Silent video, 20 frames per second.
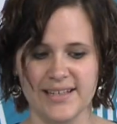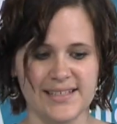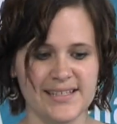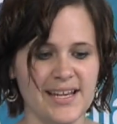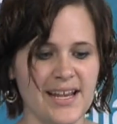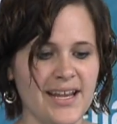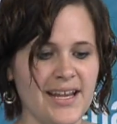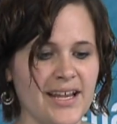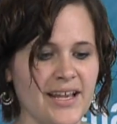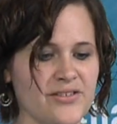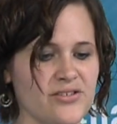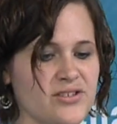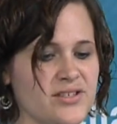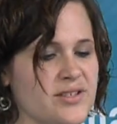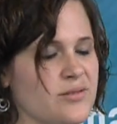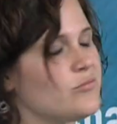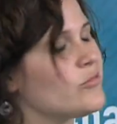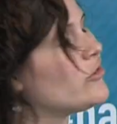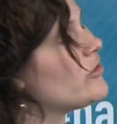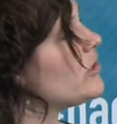And there's
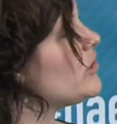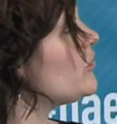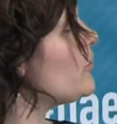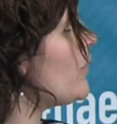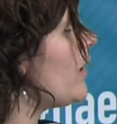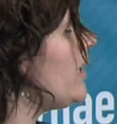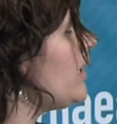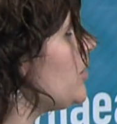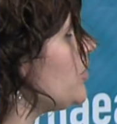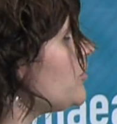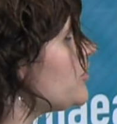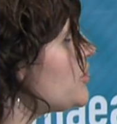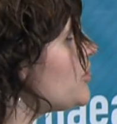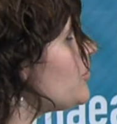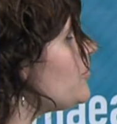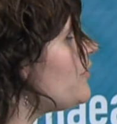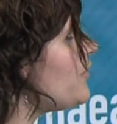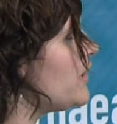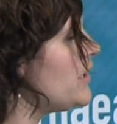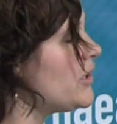some really great
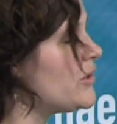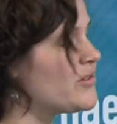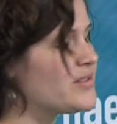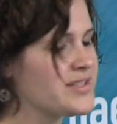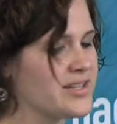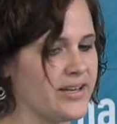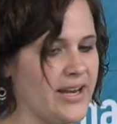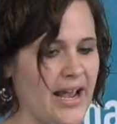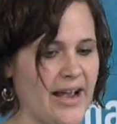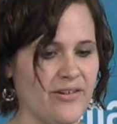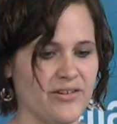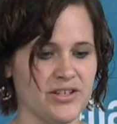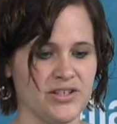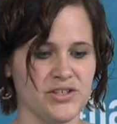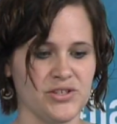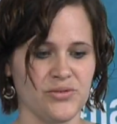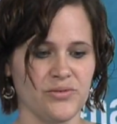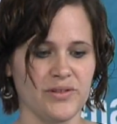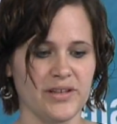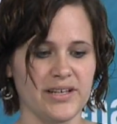YouTube videos on how to
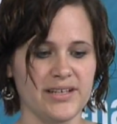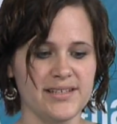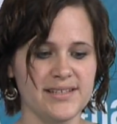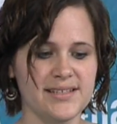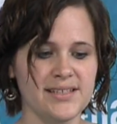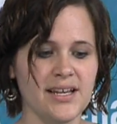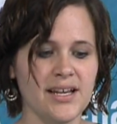do this.